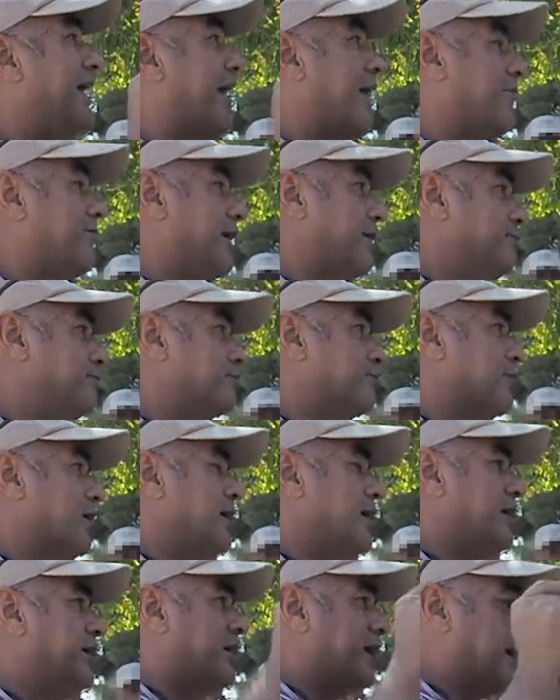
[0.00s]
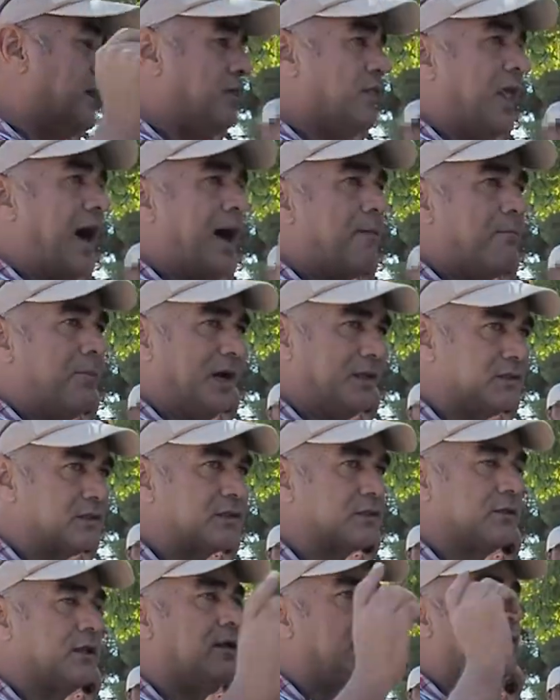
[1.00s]
even in nine
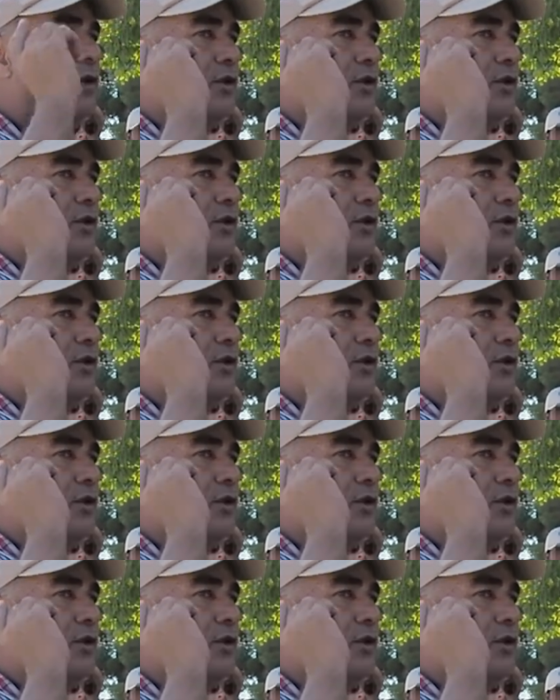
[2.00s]
months,